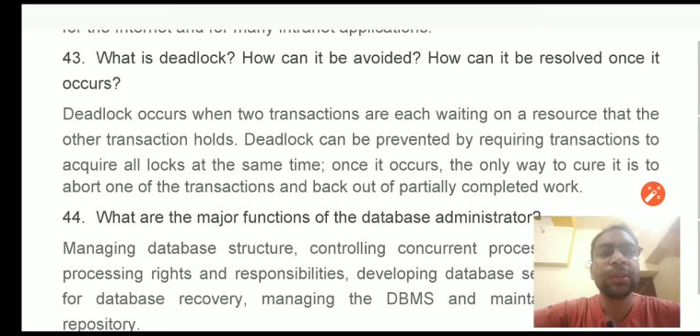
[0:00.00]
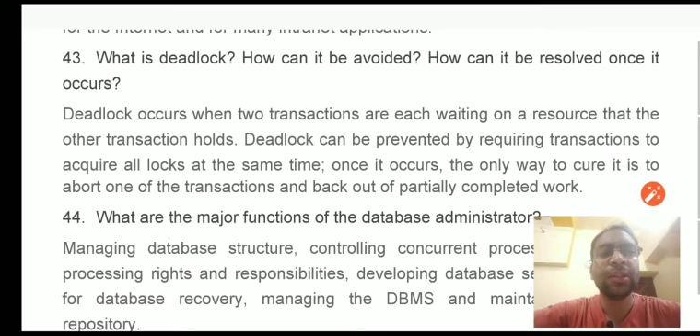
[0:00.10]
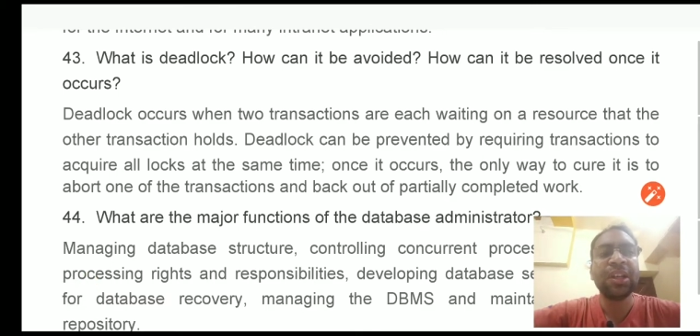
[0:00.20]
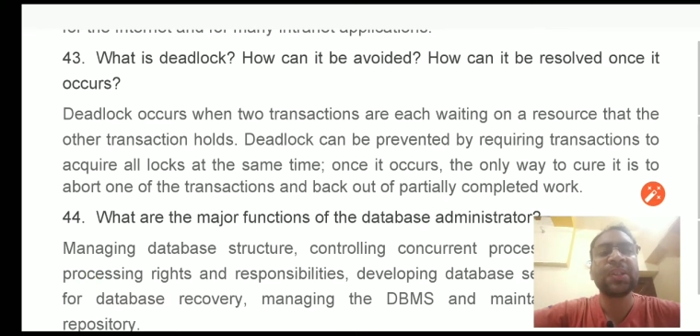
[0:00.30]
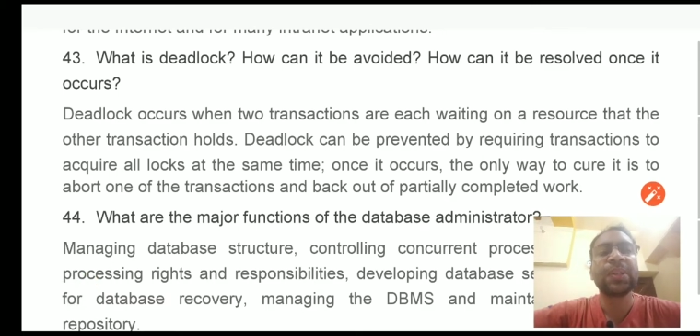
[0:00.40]

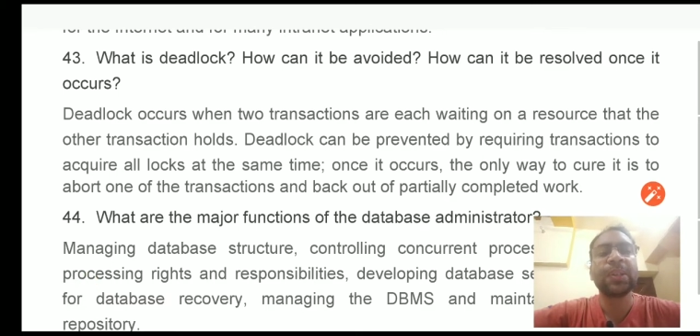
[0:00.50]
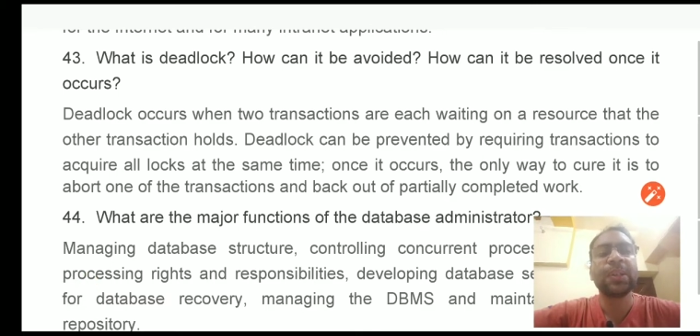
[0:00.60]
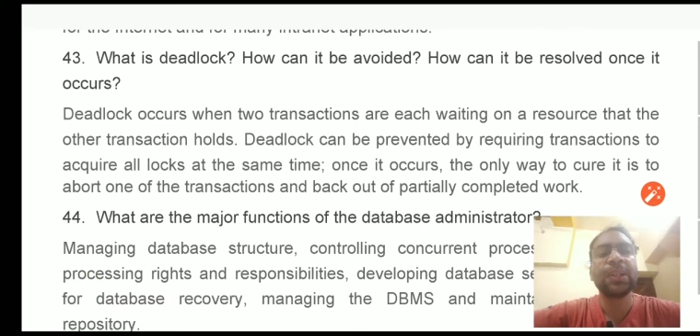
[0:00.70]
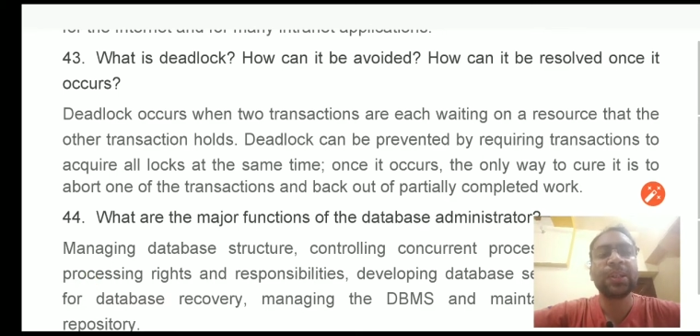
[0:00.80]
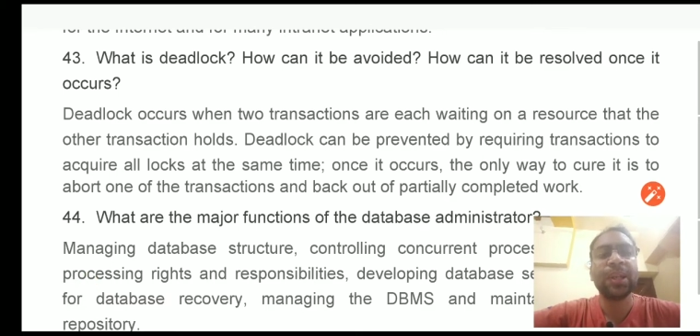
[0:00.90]

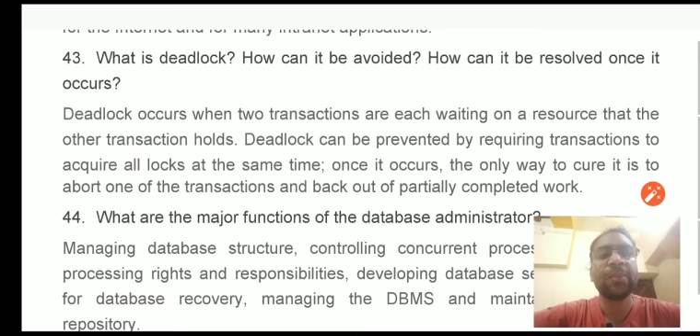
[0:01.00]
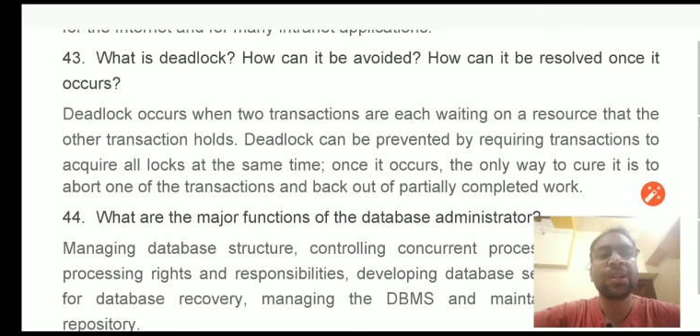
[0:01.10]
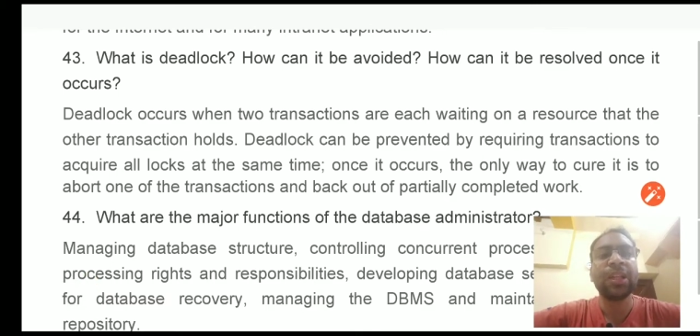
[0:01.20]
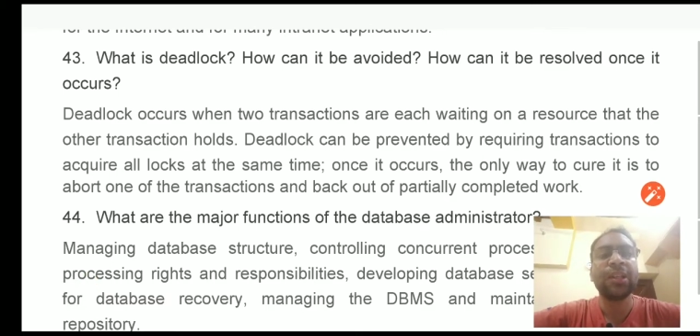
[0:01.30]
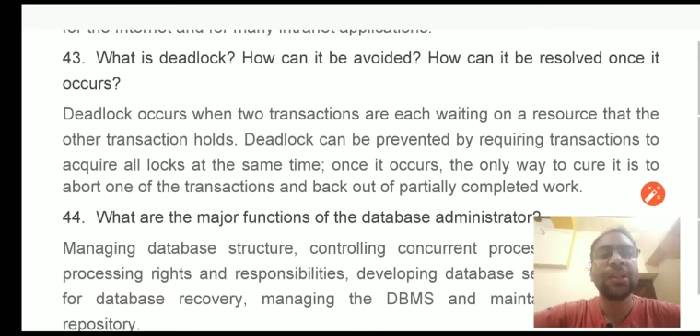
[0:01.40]
necessary
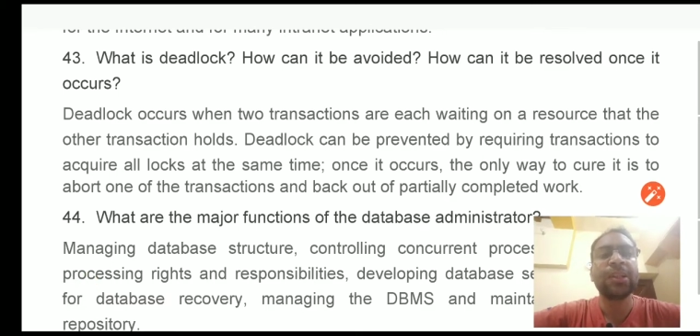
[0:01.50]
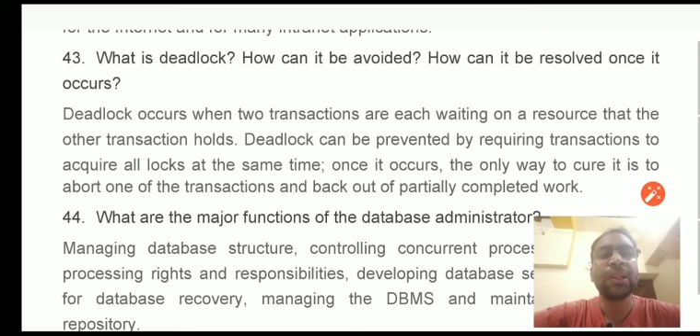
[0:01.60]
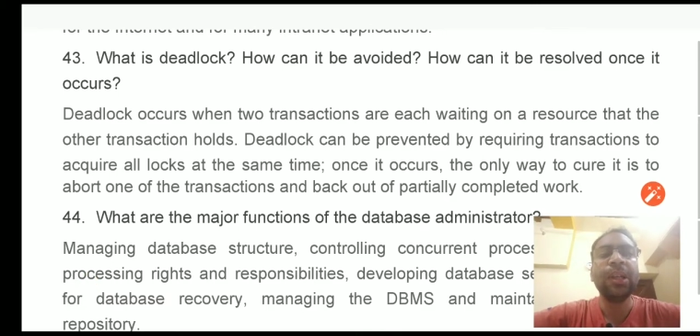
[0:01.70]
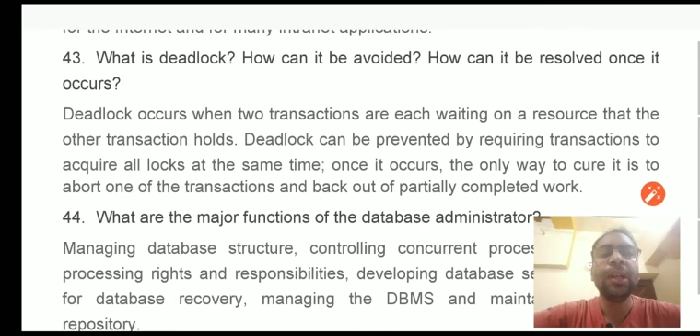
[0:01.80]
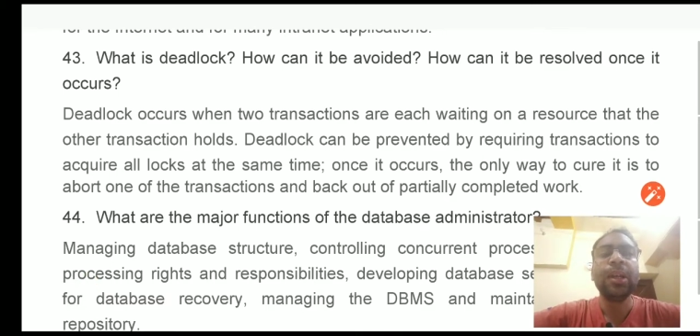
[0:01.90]
steps and
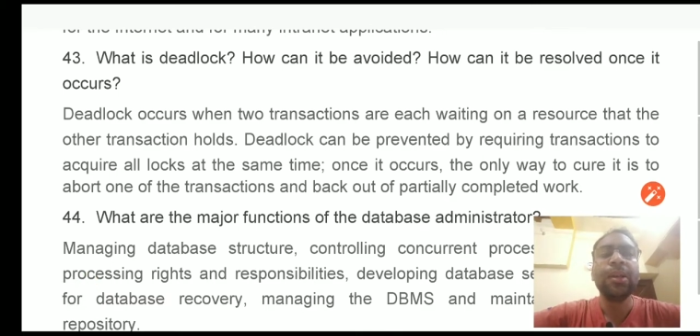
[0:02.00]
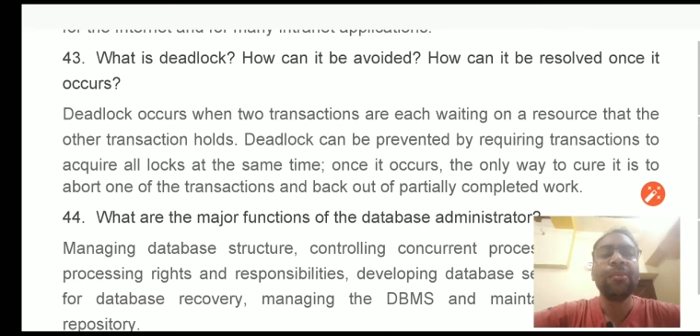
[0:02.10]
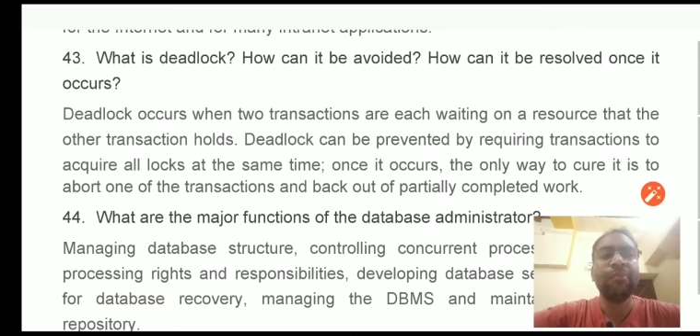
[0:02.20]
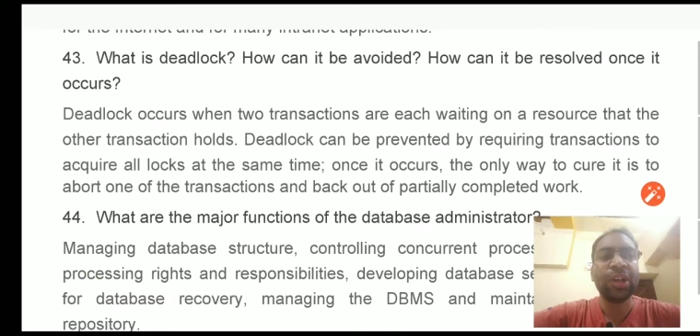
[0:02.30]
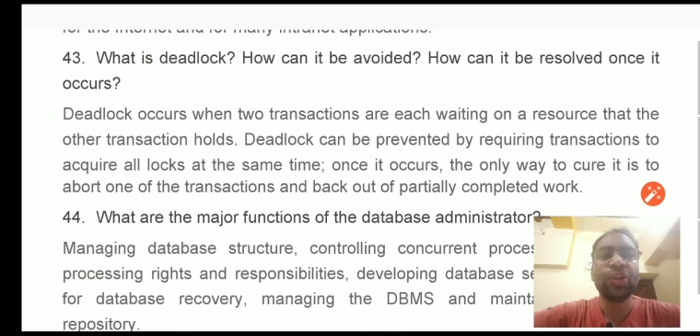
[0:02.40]
necessary
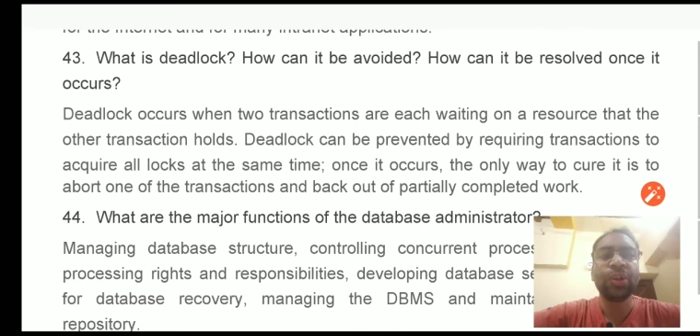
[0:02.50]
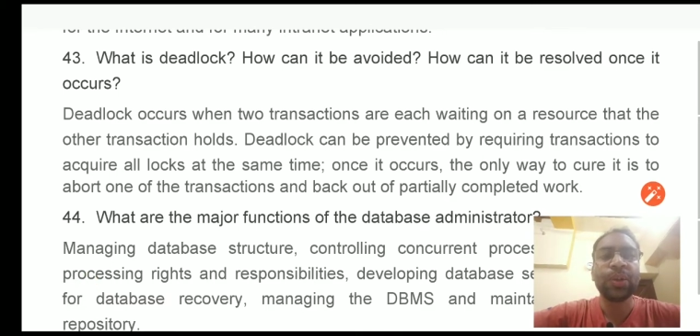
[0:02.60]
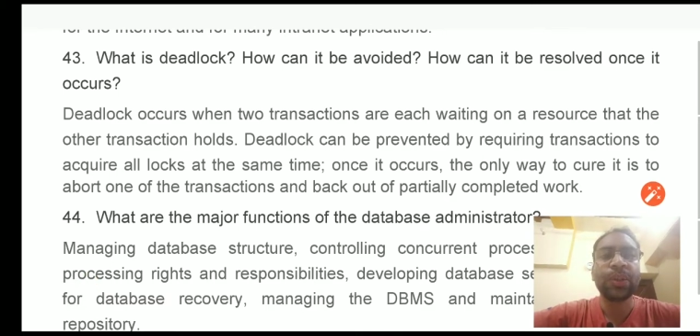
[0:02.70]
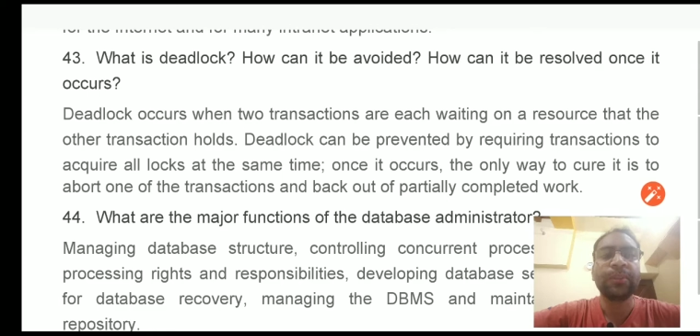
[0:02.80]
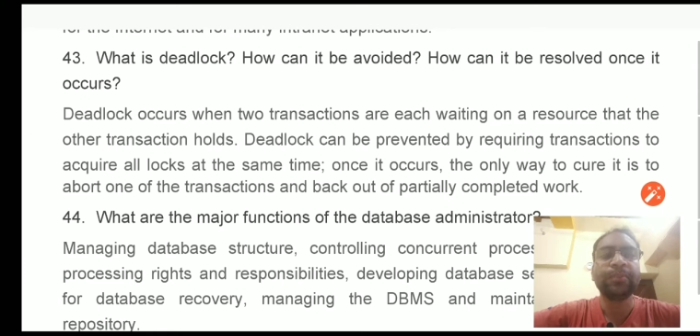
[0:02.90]
measures.